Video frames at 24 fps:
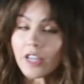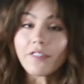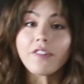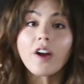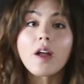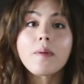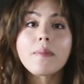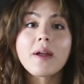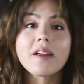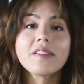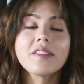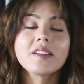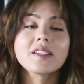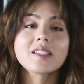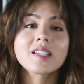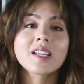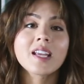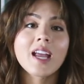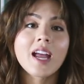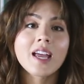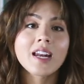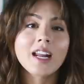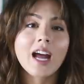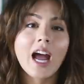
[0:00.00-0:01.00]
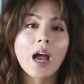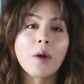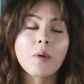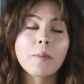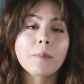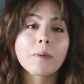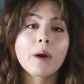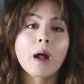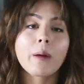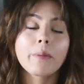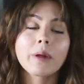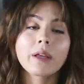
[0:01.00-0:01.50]
If I made this again, I would
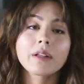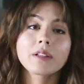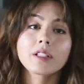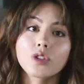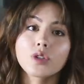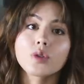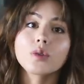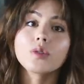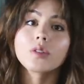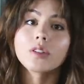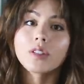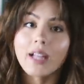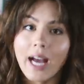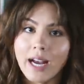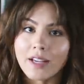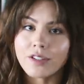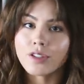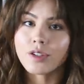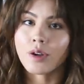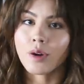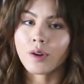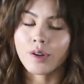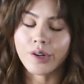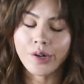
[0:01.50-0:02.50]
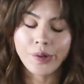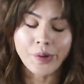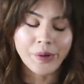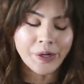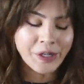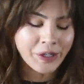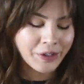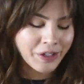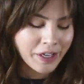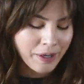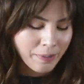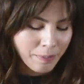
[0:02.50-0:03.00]
probably do less coconut
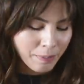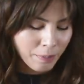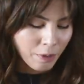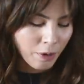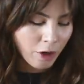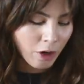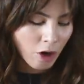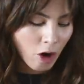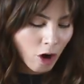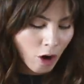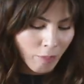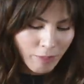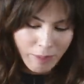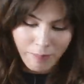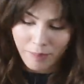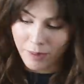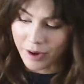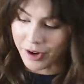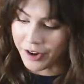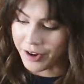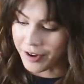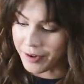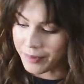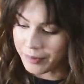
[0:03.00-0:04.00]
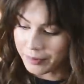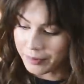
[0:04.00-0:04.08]
oil and more almond butter.